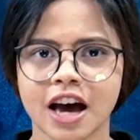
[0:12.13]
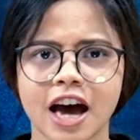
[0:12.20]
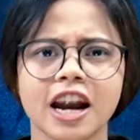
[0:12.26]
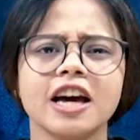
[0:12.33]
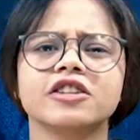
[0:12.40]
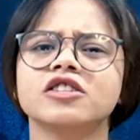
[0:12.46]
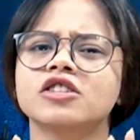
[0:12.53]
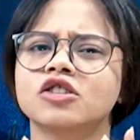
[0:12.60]

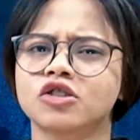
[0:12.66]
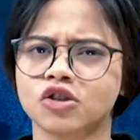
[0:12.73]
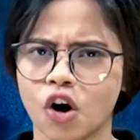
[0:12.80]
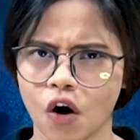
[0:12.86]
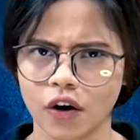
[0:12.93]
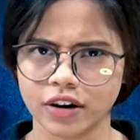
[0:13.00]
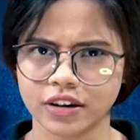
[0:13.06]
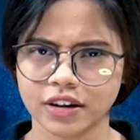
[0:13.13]
and I just
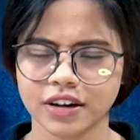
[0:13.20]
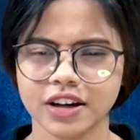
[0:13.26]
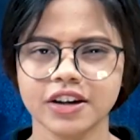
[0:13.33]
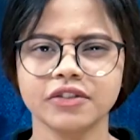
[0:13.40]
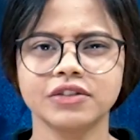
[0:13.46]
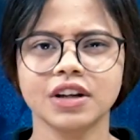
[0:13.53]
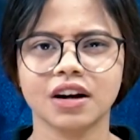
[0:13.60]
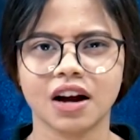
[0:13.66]
thought,
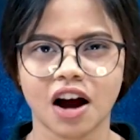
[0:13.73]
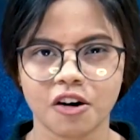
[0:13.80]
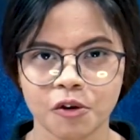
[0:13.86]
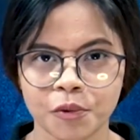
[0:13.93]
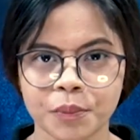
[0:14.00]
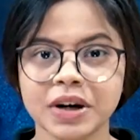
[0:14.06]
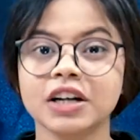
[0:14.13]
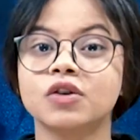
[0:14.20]
if the
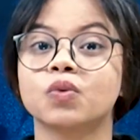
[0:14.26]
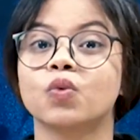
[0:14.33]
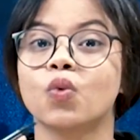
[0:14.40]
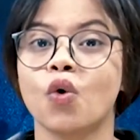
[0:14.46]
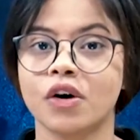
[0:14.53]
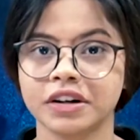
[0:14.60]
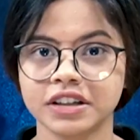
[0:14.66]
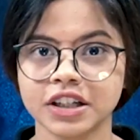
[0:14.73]
government
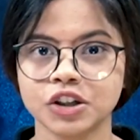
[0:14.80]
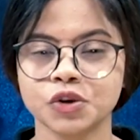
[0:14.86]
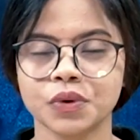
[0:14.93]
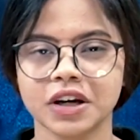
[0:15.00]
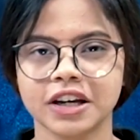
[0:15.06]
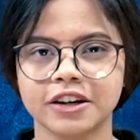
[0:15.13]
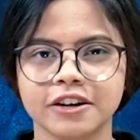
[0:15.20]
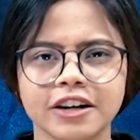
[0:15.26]
wanted
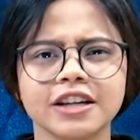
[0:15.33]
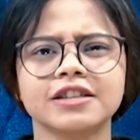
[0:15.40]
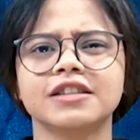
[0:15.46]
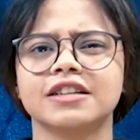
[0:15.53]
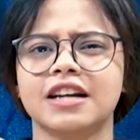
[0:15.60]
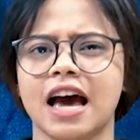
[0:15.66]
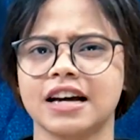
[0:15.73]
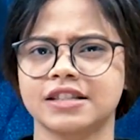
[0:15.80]
to increase
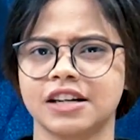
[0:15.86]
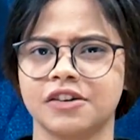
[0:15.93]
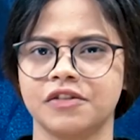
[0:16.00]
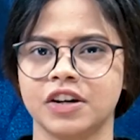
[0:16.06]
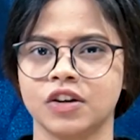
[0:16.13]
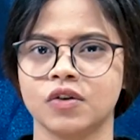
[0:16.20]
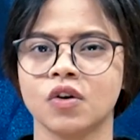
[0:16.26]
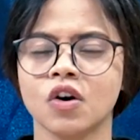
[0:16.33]
the tax
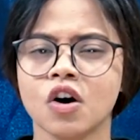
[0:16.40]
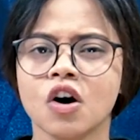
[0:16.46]
revenue,